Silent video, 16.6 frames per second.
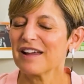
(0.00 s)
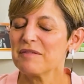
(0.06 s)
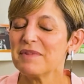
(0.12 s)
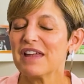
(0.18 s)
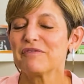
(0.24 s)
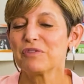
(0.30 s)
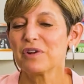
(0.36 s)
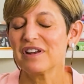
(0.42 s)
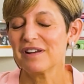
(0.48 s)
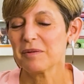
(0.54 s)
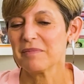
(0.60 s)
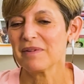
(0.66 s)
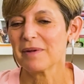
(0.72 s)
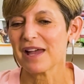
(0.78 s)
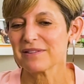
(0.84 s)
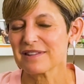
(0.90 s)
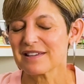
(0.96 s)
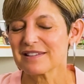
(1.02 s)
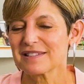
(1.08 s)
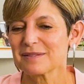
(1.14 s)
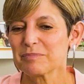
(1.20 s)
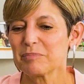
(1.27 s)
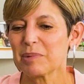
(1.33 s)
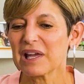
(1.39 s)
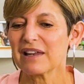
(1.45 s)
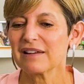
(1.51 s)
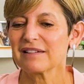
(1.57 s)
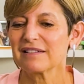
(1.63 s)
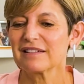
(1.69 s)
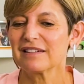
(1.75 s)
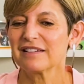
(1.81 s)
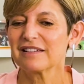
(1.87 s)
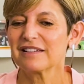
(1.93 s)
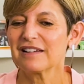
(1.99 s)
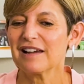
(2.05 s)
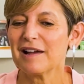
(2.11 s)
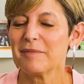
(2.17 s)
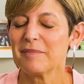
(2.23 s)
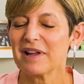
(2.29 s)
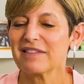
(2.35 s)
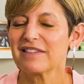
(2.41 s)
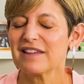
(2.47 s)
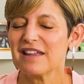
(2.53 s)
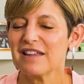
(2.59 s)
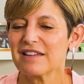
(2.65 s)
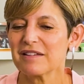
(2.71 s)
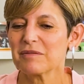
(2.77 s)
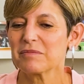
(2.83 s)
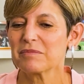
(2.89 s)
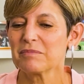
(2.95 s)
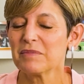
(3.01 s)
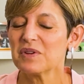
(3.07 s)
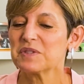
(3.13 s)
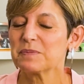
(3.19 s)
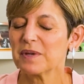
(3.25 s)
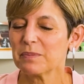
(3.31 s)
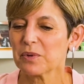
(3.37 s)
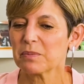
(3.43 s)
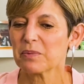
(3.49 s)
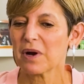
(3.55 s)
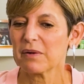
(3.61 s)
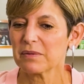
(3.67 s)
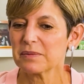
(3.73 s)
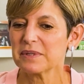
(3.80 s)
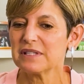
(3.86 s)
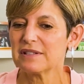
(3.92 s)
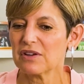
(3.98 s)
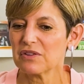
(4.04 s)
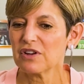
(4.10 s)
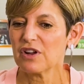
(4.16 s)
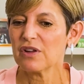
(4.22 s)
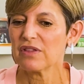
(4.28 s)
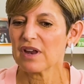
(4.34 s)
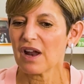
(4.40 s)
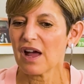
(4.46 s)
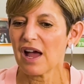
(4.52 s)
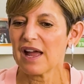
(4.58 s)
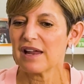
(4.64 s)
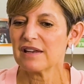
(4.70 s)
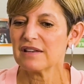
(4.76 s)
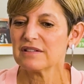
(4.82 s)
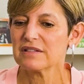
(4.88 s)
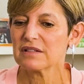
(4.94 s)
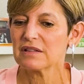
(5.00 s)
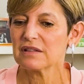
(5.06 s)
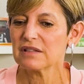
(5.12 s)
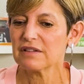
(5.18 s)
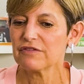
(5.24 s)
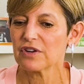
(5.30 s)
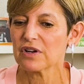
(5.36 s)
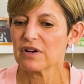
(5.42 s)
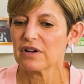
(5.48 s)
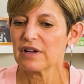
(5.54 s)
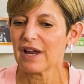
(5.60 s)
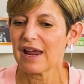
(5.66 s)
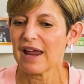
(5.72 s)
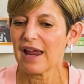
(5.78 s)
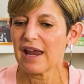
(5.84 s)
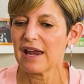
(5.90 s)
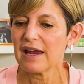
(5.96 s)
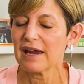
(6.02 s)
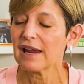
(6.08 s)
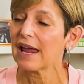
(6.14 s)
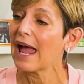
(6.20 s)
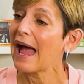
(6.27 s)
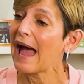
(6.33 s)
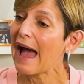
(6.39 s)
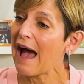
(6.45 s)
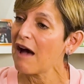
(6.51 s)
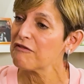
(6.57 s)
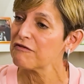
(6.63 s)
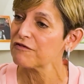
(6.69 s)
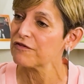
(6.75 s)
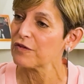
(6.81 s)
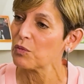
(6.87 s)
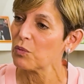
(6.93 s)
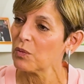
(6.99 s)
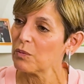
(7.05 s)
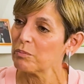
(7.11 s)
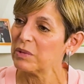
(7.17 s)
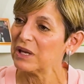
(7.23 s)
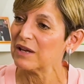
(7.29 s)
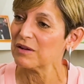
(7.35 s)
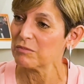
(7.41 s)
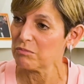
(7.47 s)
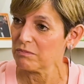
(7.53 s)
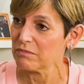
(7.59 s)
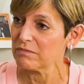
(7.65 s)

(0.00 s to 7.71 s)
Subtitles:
I may have written about this, but I think most people probably don't know that I delivered a calf being